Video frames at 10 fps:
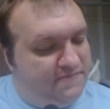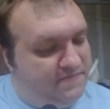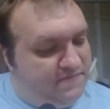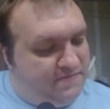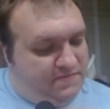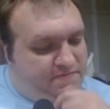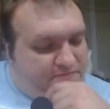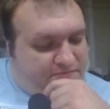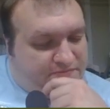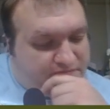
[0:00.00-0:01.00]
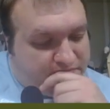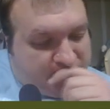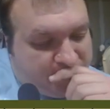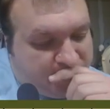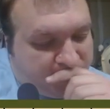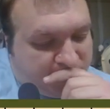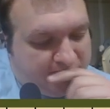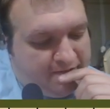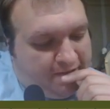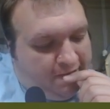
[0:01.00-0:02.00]
So yeah, let them be
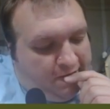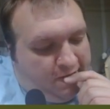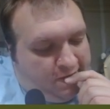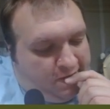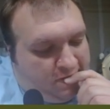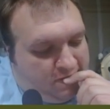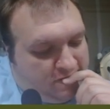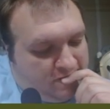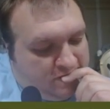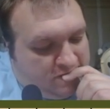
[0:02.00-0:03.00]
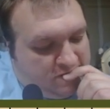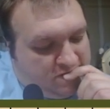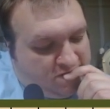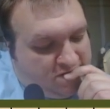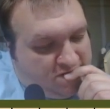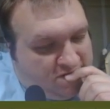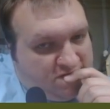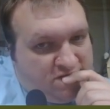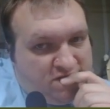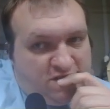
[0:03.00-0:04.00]
independent and create treaties with
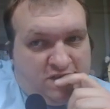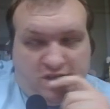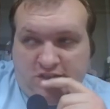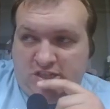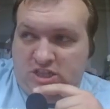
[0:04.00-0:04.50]
outer